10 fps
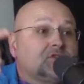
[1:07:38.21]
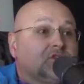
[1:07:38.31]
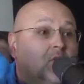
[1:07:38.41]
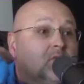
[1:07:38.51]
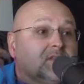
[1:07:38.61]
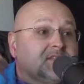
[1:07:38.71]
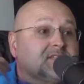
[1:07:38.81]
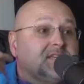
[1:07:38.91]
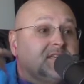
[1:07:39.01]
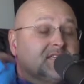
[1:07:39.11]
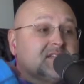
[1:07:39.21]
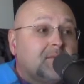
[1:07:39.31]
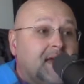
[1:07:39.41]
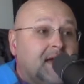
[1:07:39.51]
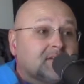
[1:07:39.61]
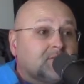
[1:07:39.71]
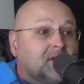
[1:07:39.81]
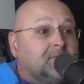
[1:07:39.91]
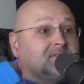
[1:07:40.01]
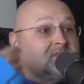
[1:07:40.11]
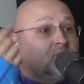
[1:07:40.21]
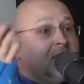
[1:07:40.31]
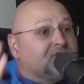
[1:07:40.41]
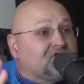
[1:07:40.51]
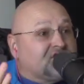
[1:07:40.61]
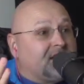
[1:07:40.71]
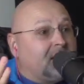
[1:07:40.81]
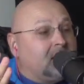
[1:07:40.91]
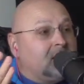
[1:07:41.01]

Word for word: Don't listen to his dumbass when it comes to rail shit.